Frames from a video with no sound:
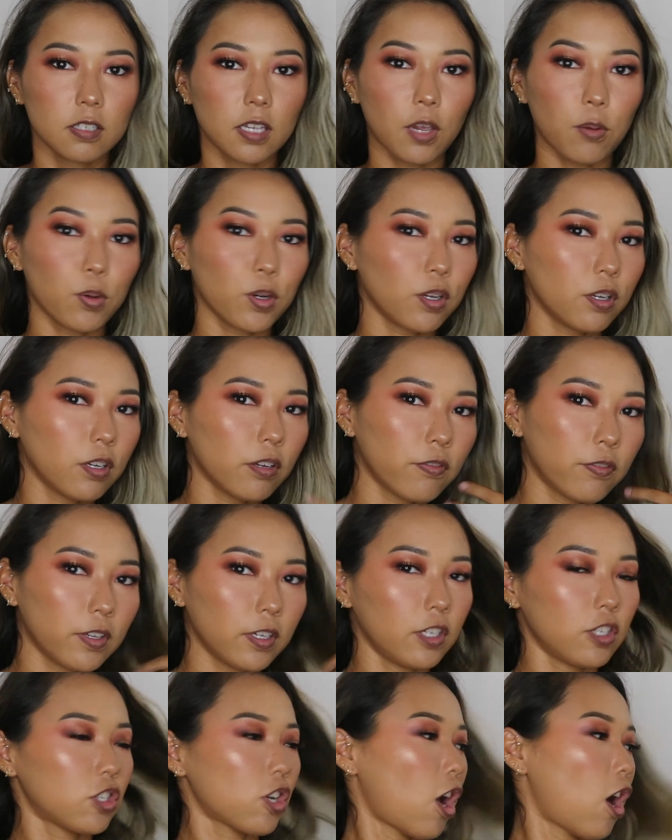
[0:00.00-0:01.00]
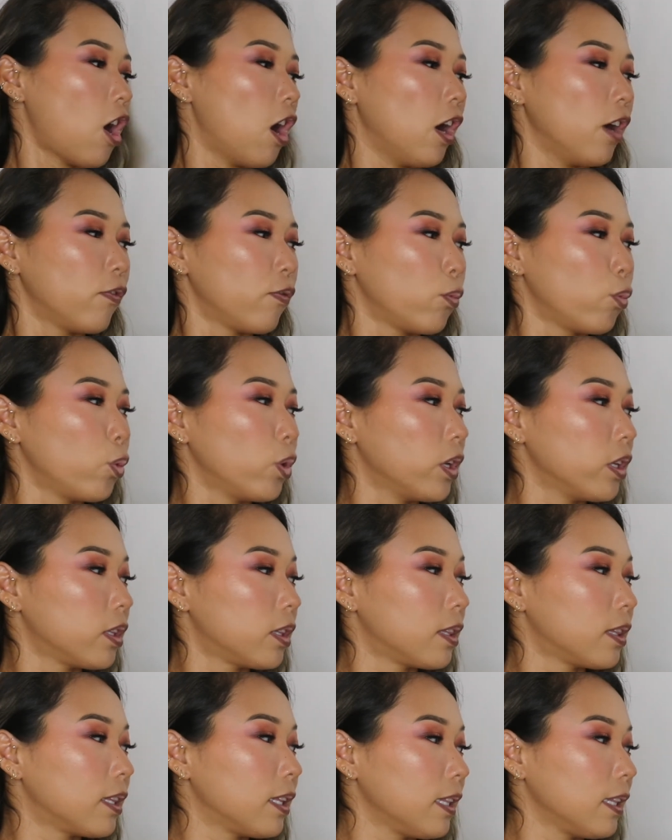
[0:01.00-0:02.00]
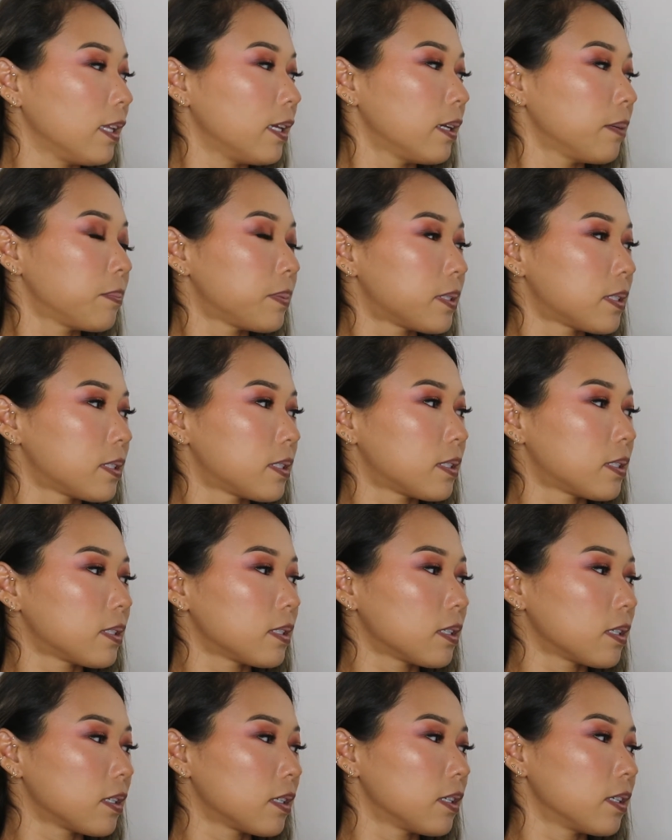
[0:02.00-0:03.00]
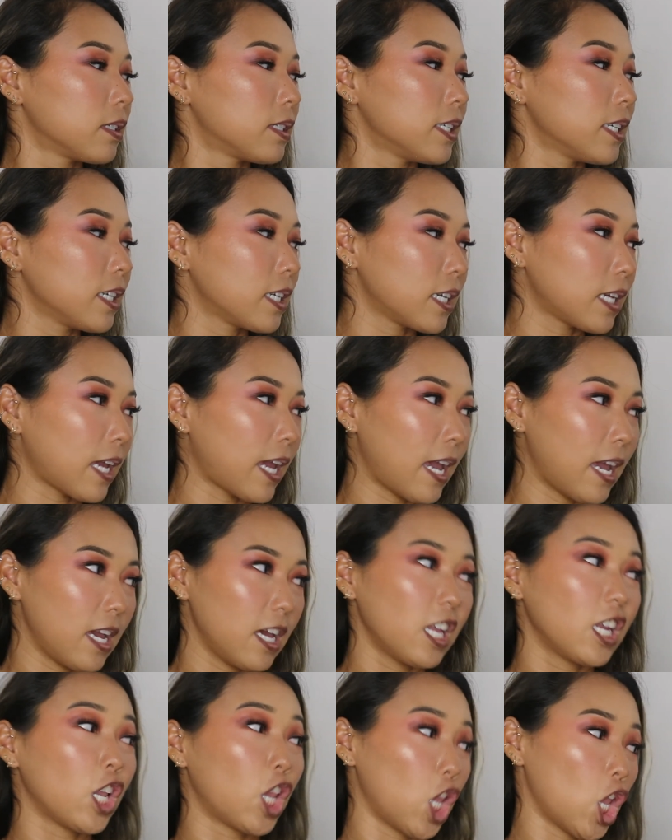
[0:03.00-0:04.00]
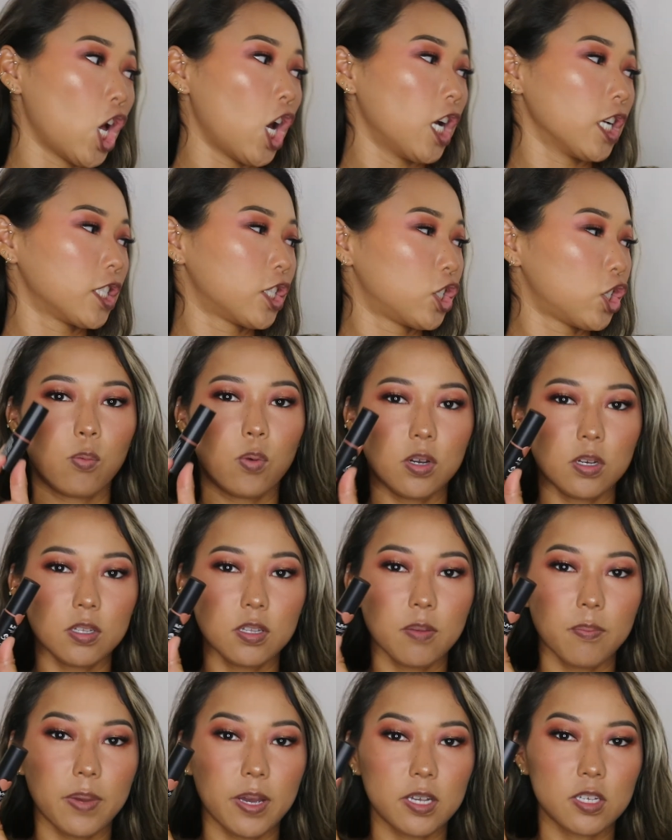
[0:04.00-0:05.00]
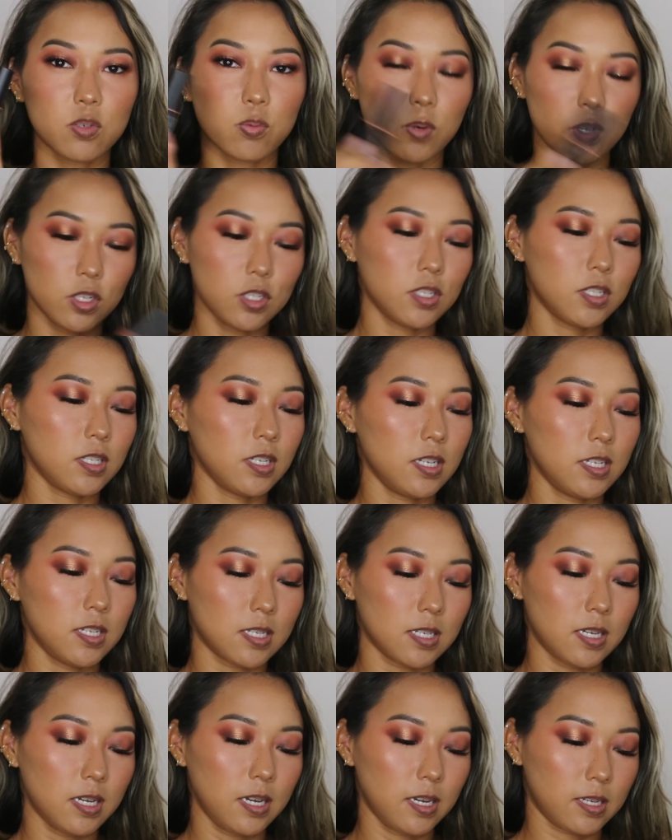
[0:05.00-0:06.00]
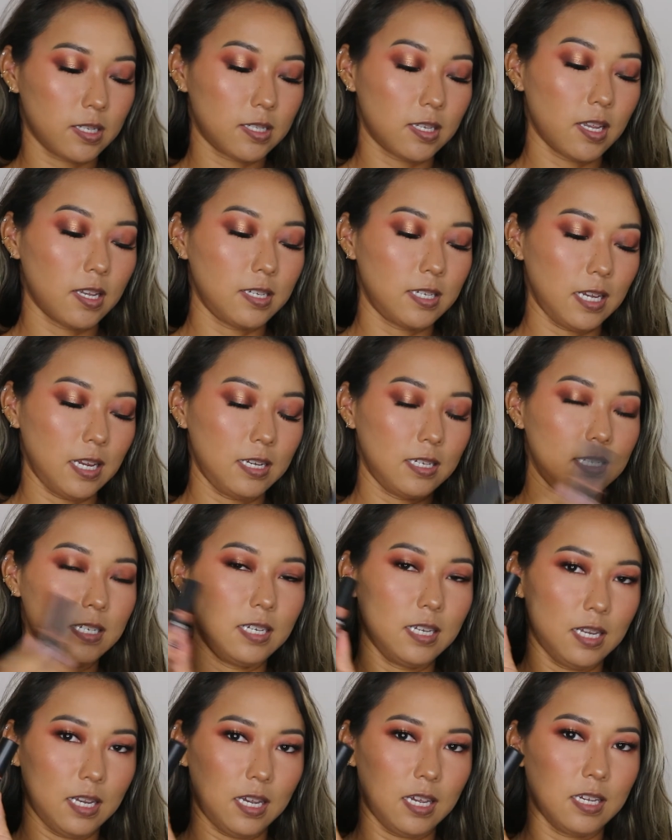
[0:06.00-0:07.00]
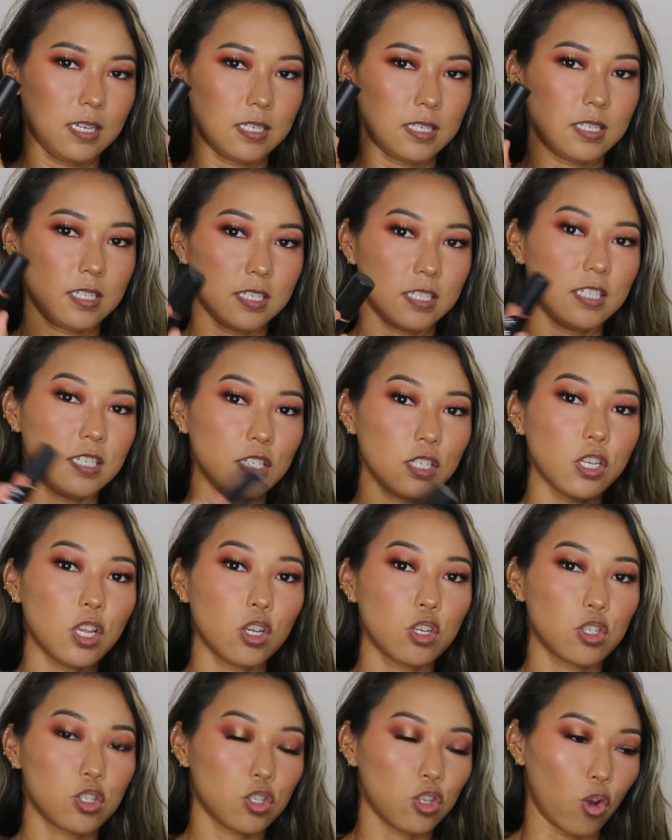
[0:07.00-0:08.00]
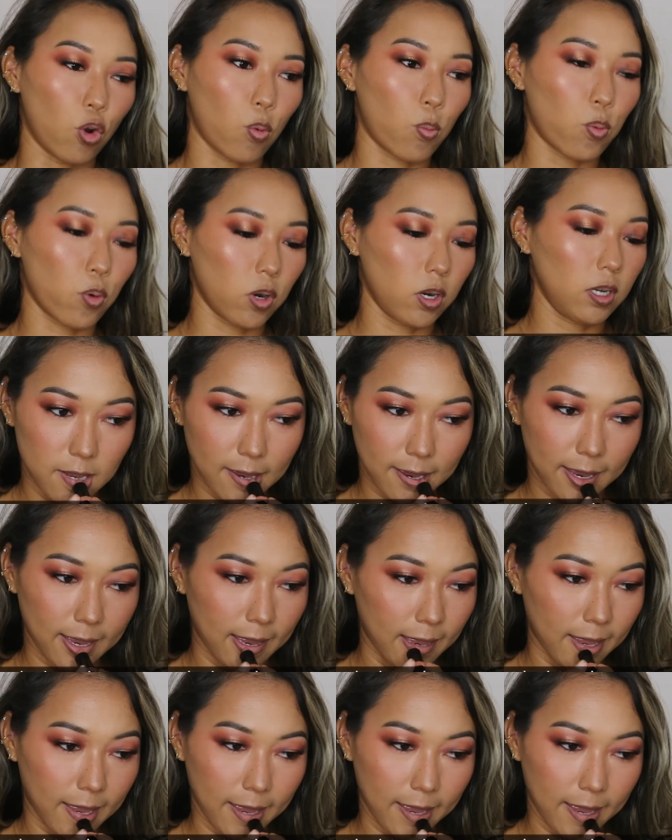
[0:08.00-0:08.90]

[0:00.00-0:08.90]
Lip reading: Okay, we're gonna finish off with the lipstick and gloss. One of the best ones is NYX's Dainty Daze. This is so pretty.